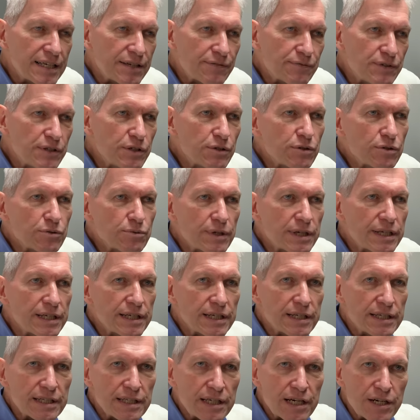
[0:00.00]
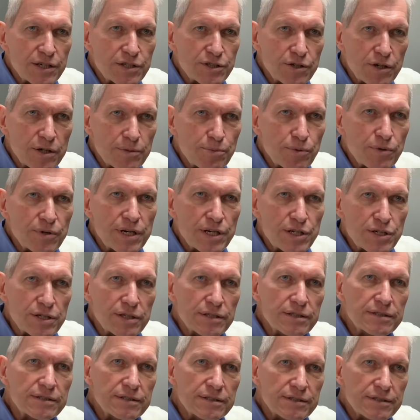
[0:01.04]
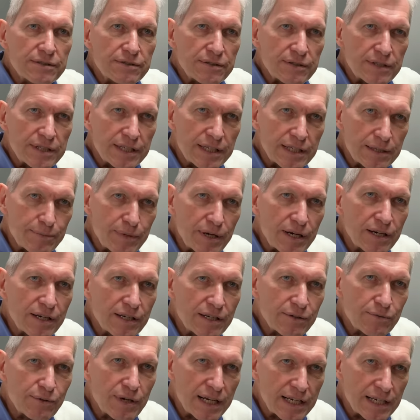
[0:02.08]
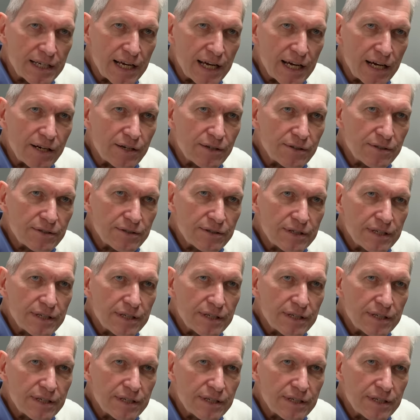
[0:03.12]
If you're running a large corporation in America right now,